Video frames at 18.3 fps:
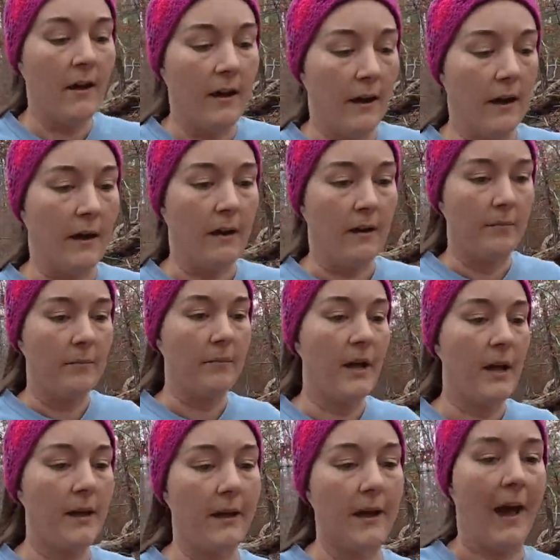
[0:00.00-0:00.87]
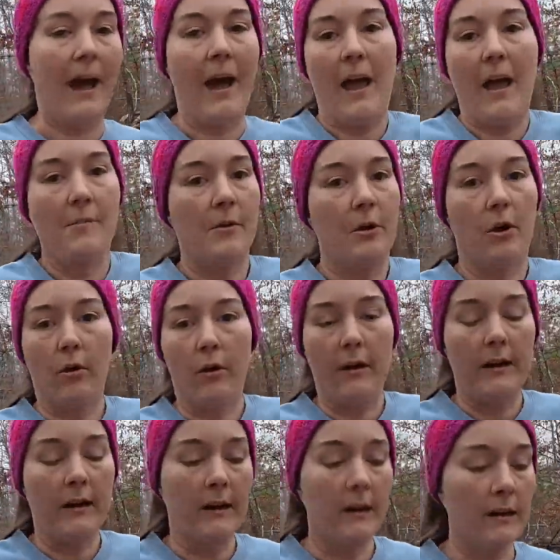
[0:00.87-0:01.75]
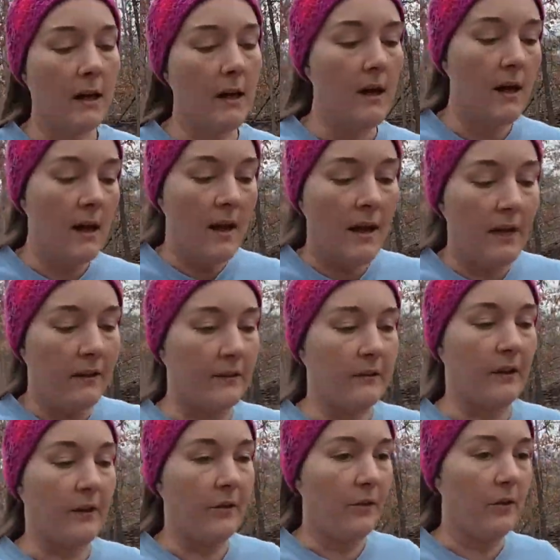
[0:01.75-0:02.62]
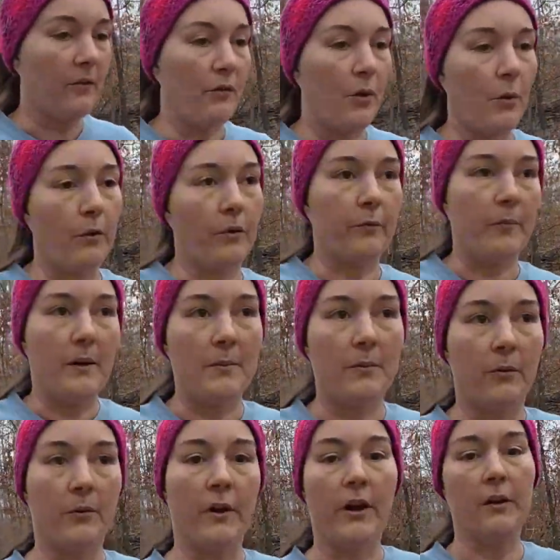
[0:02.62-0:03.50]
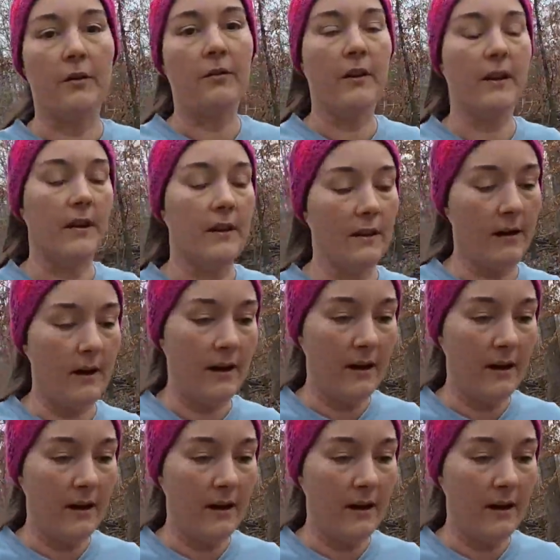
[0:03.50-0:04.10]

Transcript: I am an RN, so of course people know that,